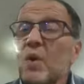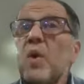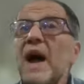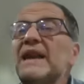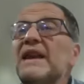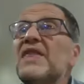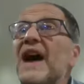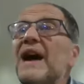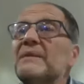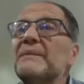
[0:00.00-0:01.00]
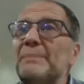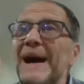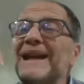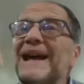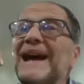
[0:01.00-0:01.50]
When?
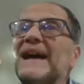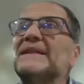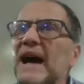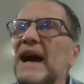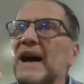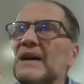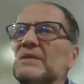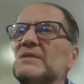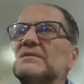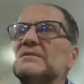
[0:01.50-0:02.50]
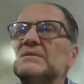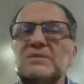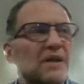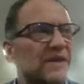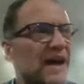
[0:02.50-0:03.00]
that Haggadah,
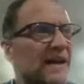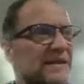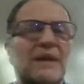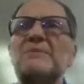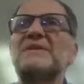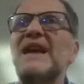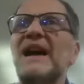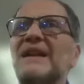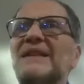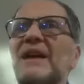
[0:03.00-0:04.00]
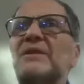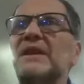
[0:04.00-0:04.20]
what was the Haggadah